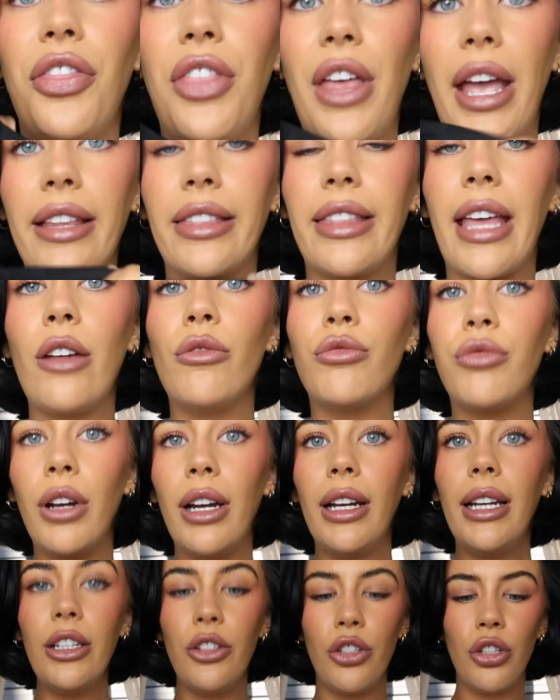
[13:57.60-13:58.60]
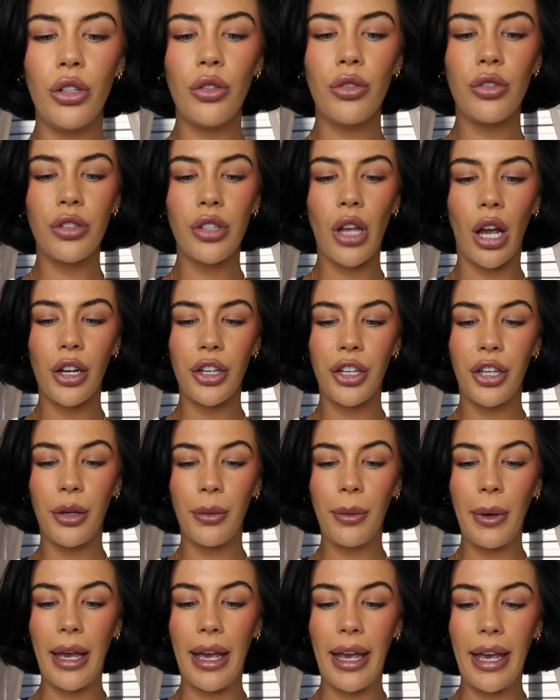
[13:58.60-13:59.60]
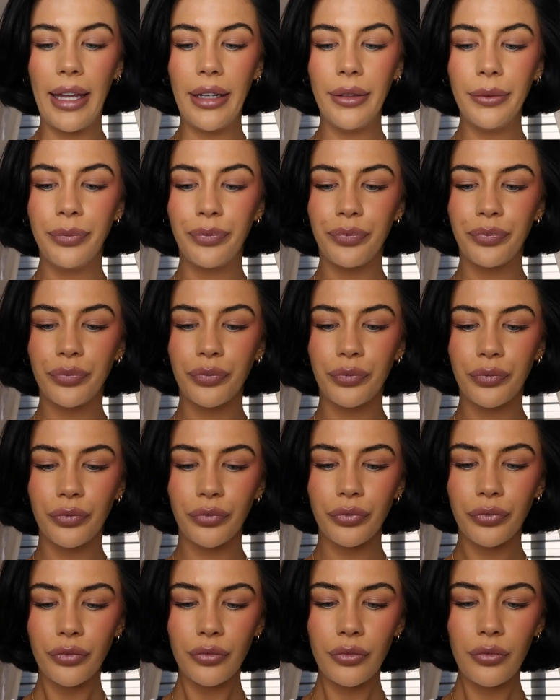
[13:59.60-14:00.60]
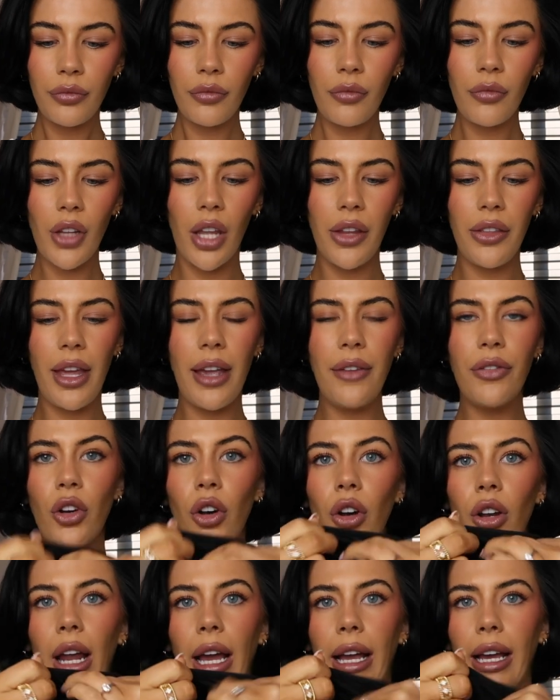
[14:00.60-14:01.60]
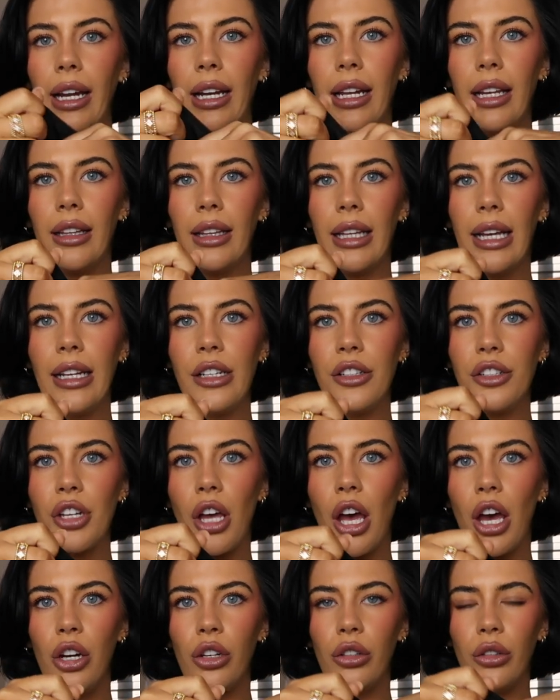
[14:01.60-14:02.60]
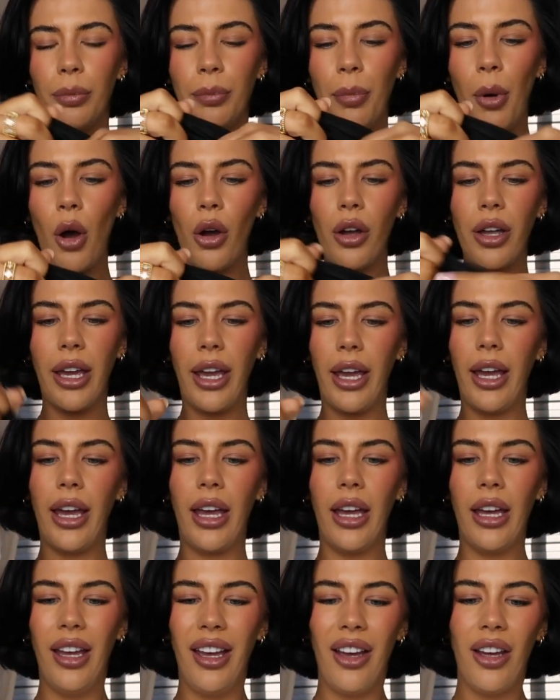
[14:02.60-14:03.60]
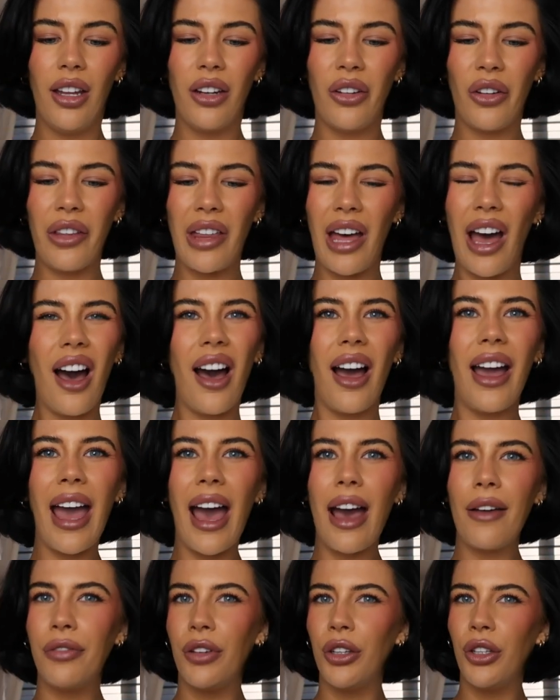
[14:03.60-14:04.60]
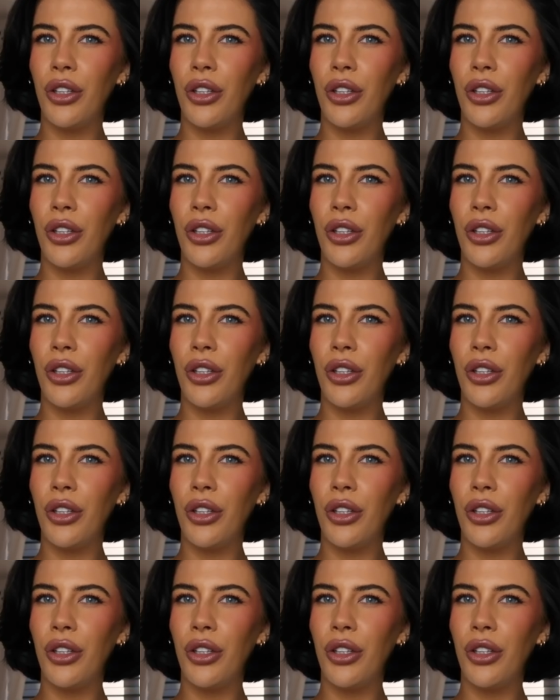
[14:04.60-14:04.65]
thick they really do suck you in they've got like a little internal pocket not that I ever